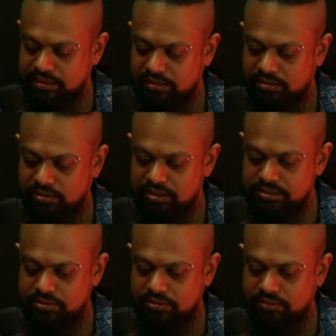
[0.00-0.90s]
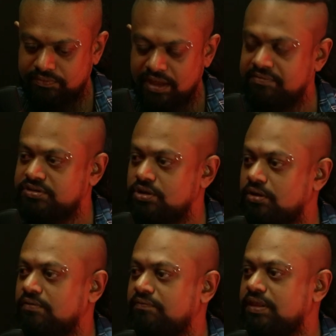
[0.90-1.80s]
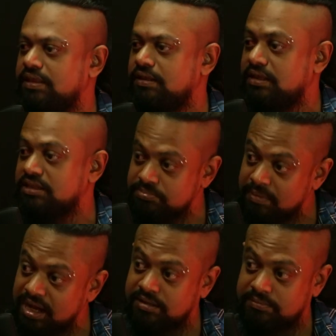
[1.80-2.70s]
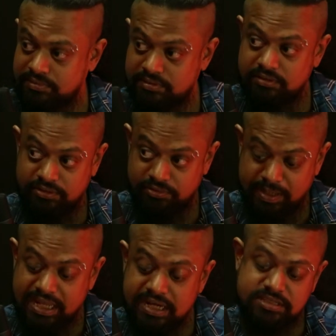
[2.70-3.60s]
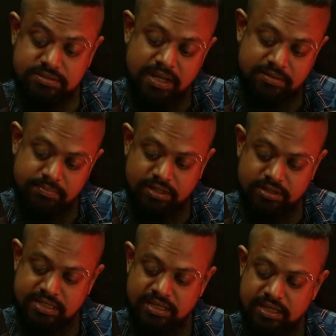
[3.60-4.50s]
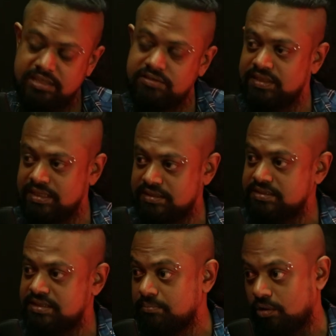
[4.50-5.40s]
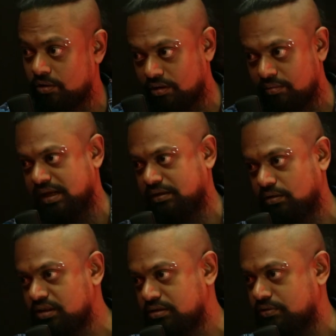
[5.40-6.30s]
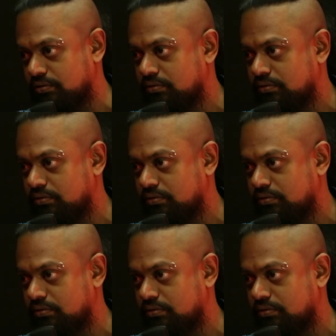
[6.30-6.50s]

also they've sort of within it's smart. You played it smart because it's within the same orbit, also.